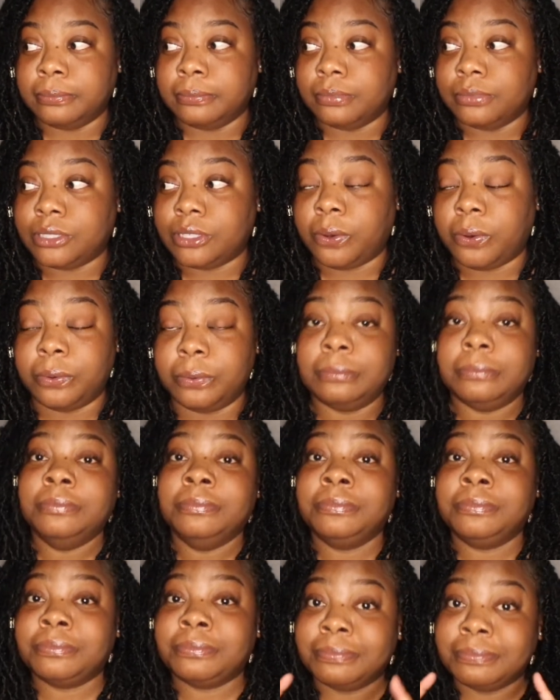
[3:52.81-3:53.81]
So
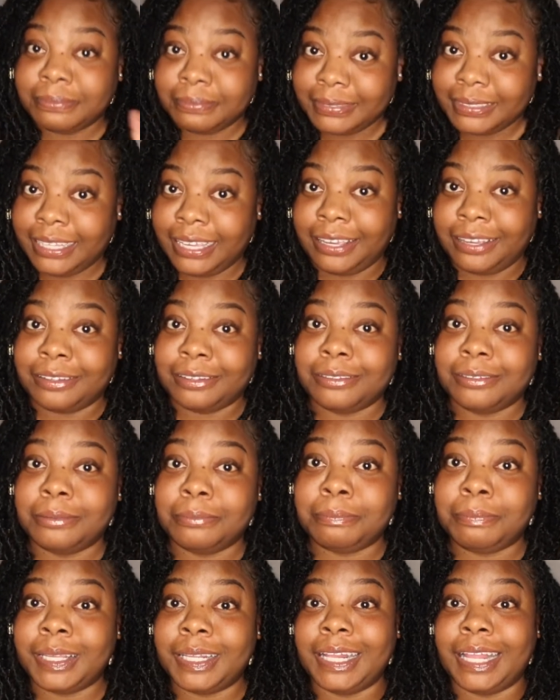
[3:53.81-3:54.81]
yeah,
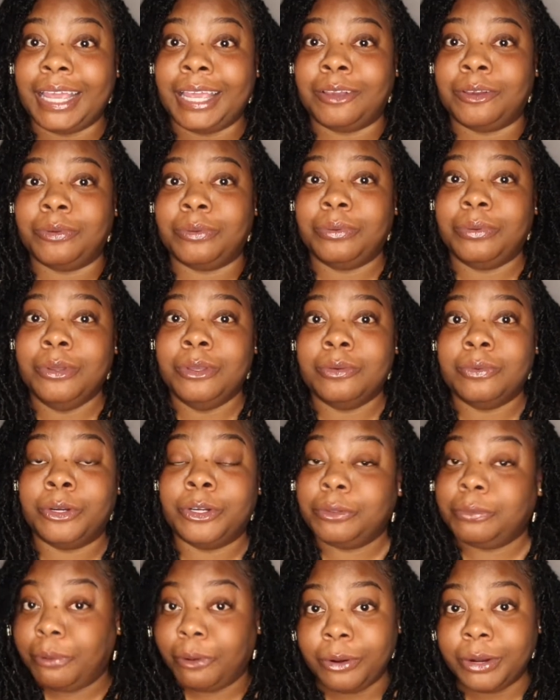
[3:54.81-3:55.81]
be like, were
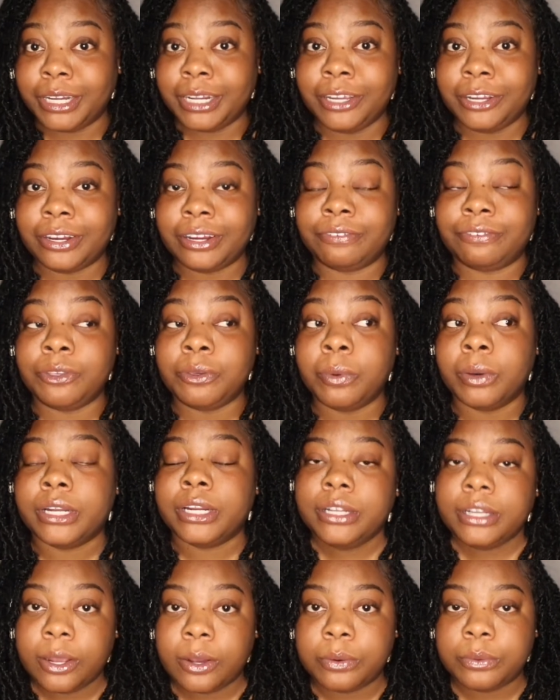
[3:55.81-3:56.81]
you born here? If you want to
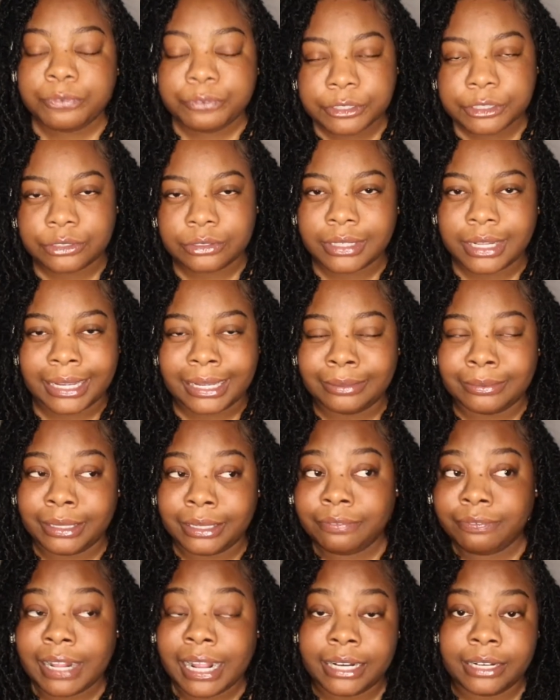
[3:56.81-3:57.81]
know for like,
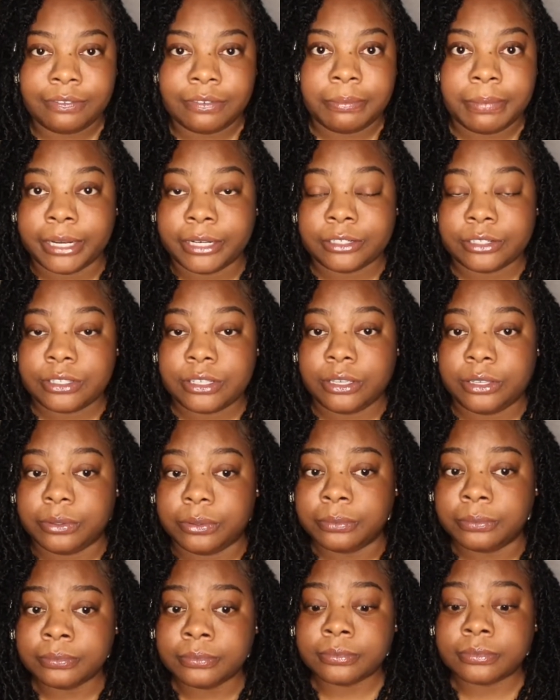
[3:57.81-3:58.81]
if that even matters to
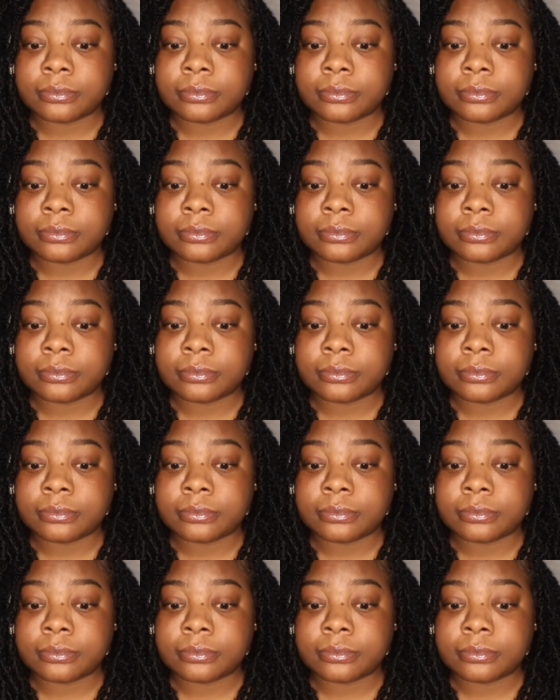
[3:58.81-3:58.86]
you.